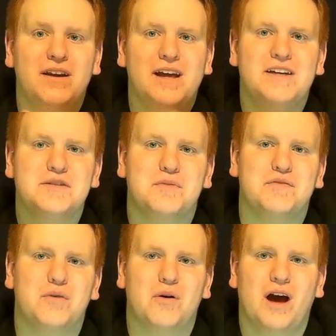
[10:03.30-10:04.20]
days
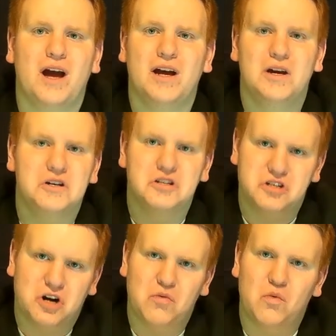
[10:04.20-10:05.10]
before I
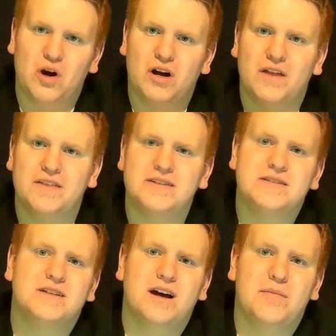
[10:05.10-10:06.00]
start work on
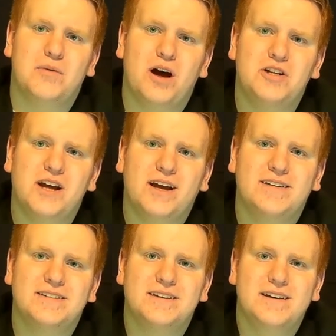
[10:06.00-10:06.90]
this
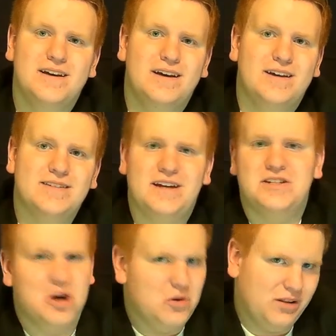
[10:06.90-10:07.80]
project. because I
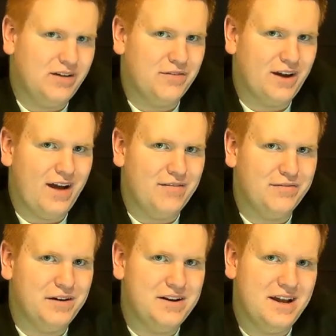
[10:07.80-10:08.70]
totally forgot
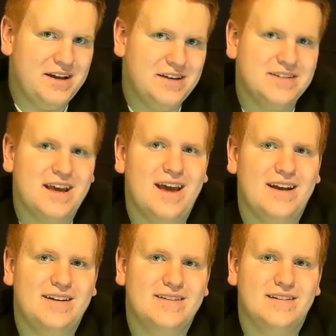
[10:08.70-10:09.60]
Fun Days,
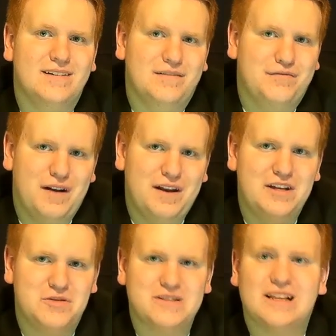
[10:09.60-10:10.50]
and Fun
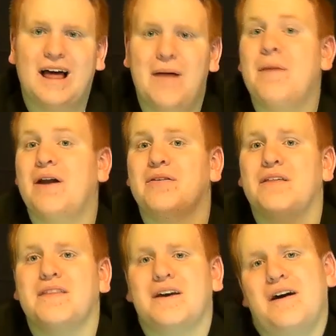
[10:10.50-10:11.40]
Days was a lot better
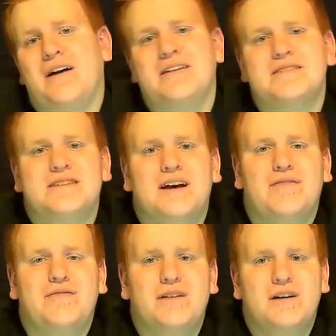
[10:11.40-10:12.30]
than the comments.
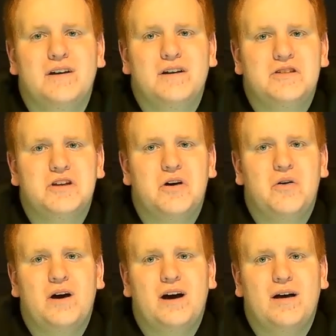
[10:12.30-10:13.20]

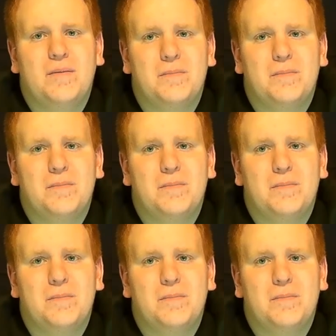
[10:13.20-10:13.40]
So,